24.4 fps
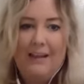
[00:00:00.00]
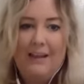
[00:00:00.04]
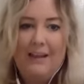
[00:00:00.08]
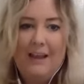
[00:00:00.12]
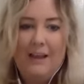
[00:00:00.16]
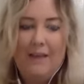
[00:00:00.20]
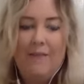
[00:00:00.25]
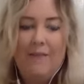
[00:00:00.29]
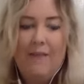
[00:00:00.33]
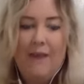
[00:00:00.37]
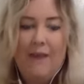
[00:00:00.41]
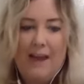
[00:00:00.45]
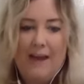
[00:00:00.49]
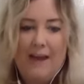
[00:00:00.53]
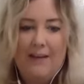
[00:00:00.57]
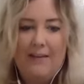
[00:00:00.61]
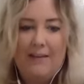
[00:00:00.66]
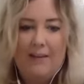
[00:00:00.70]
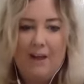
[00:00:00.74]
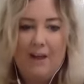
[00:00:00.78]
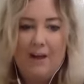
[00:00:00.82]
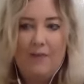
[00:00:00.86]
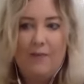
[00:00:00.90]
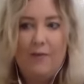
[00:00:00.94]
the effect
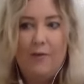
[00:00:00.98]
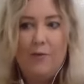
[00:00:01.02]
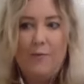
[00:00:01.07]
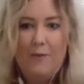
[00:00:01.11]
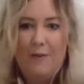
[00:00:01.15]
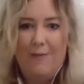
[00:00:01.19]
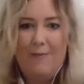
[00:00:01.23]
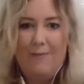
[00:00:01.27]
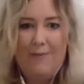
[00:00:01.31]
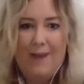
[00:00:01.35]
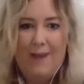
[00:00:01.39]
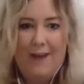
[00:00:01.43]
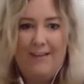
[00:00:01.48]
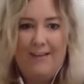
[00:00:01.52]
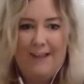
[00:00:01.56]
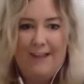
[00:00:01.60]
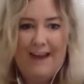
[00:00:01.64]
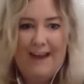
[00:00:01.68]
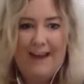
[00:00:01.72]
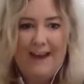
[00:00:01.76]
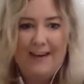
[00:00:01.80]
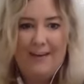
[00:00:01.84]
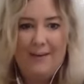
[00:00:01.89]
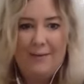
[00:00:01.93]
kind of almost
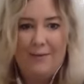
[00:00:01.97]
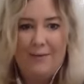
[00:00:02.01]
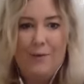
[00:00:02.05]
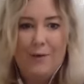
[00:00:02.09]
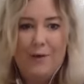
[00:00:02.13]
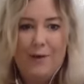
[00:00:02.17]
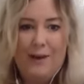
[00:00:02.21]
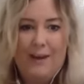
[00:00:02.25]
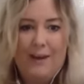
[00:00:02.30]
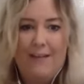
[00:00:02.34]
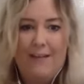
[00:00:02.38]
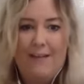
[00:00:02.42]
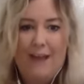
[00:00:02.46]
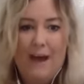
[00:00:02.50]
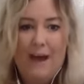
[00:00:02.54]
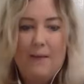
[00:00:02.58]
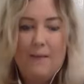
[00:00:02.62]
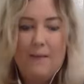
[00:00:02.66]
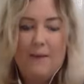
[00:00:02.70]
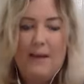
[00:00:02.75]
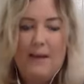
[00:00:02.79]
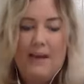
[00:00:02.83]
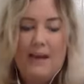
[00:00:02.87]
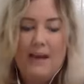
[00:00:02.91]
firsthand of what is
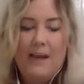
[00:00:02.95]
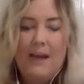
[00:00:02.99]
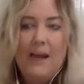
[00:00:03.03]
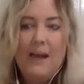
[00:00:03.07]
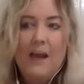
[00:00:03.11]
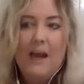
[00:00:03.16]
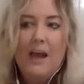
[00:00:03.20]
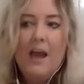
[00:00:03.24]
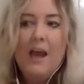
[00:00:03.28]
happening.